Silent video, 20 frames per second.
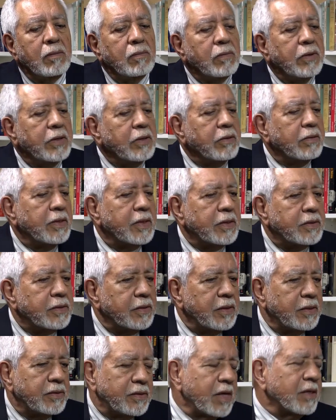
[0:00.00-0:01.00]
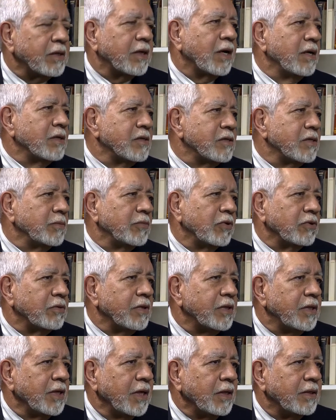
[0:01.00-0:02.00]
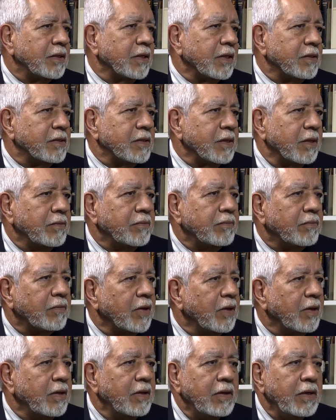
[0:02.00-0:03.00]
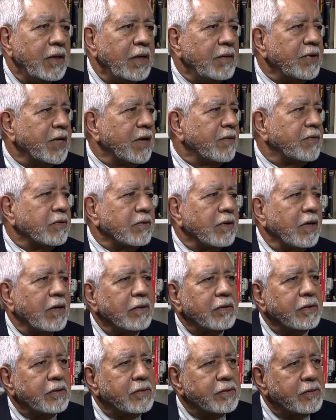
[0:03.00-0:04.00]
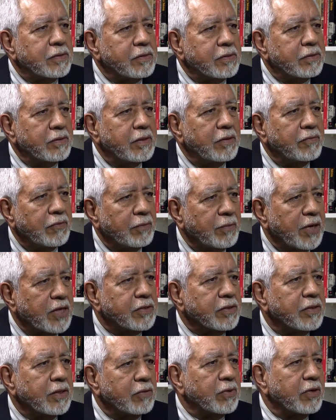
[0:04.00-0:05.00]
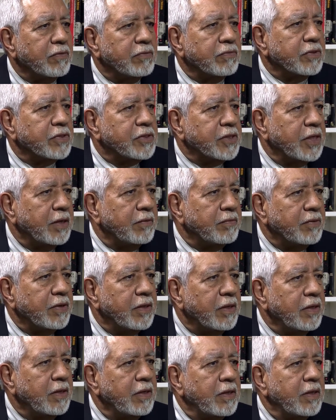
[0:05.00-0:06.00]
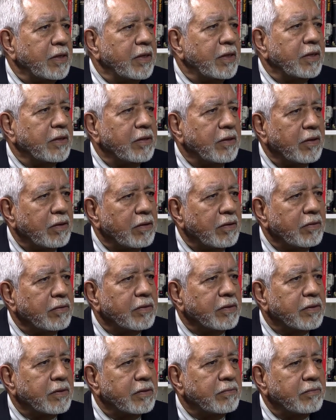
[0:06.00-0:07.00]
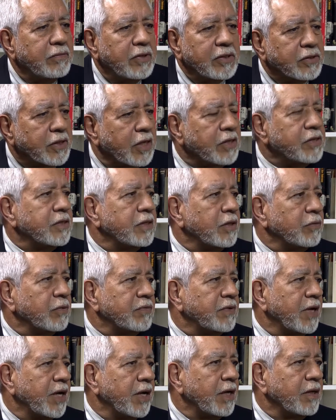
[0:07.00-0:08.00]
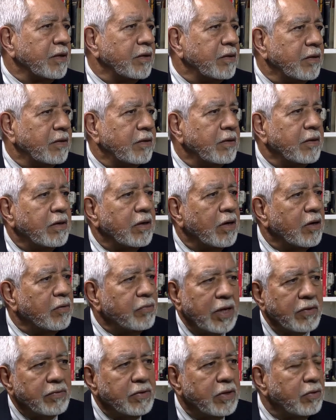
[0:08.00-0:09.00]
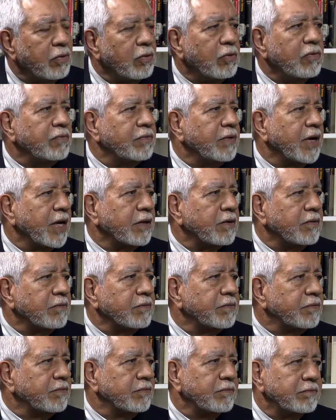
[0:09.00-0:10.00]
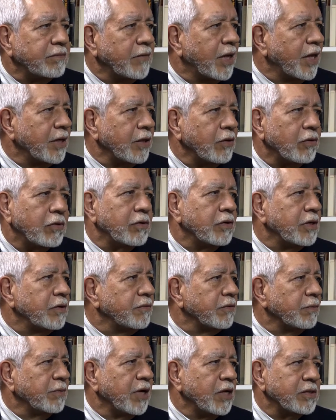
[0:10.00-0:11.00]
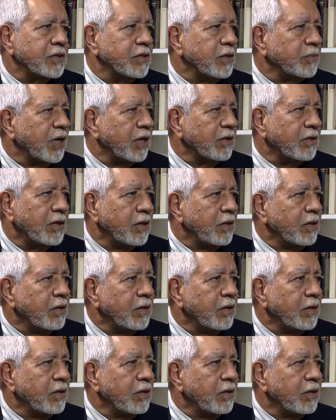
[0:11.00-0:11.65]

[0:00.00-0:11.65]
Well, you know, it's unconscionable to think that even after all this information that we've received and all the discussion that we've had around the whole fact of getting good information about